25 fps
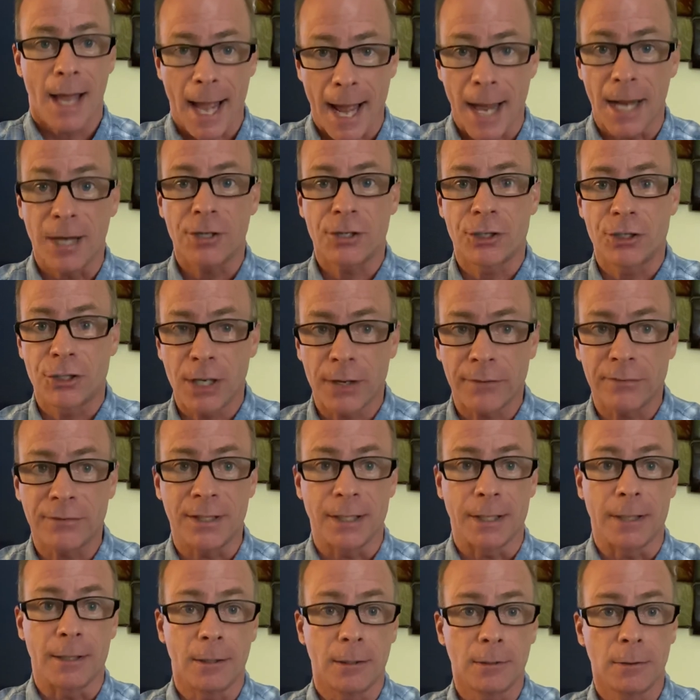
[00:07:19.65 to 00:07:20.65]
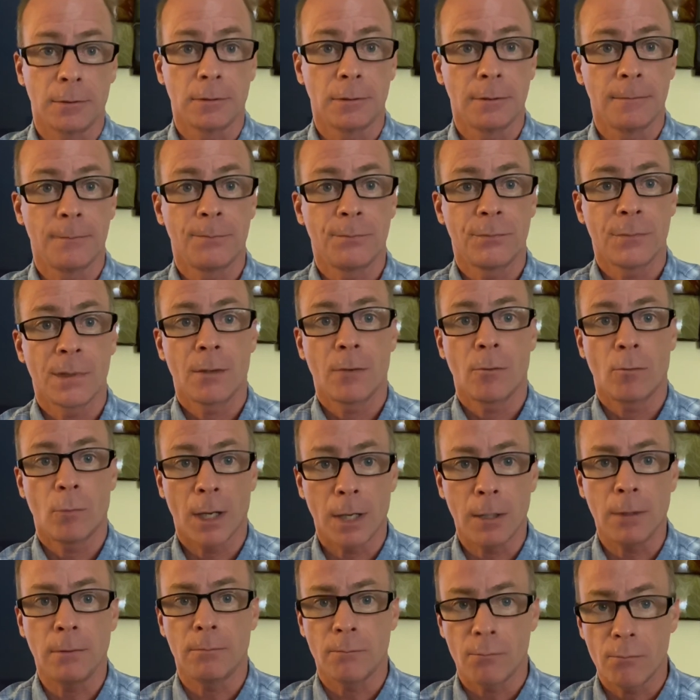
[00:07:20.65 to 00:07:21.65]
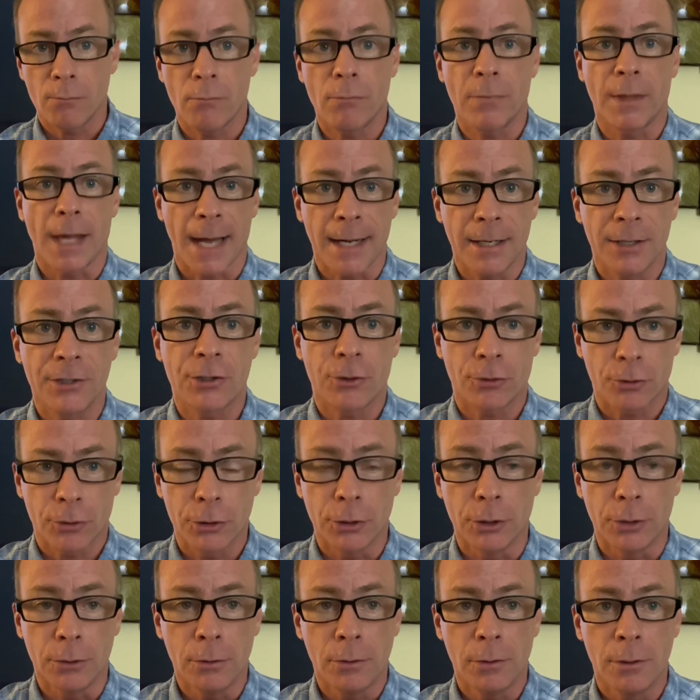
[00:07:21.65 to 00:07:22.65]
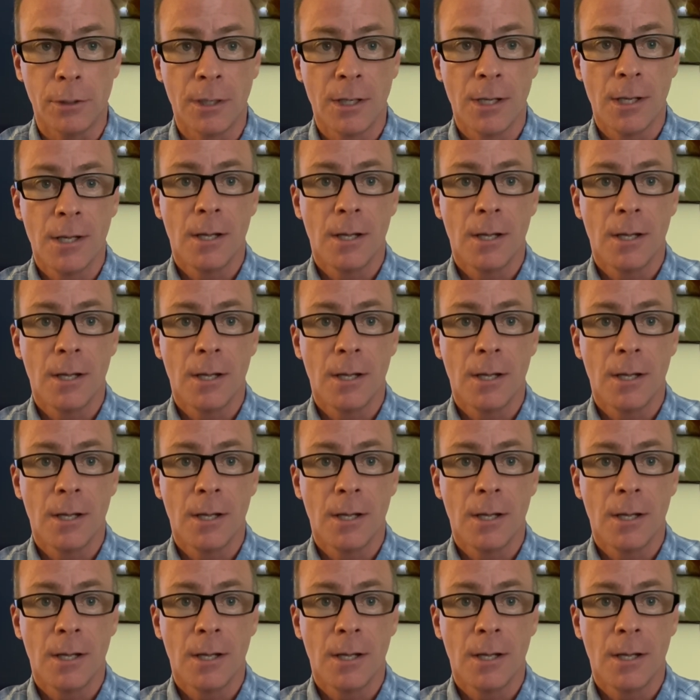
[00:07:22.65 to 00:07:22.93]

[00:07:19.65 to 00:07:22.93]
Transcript: has shifted. Well, that is true.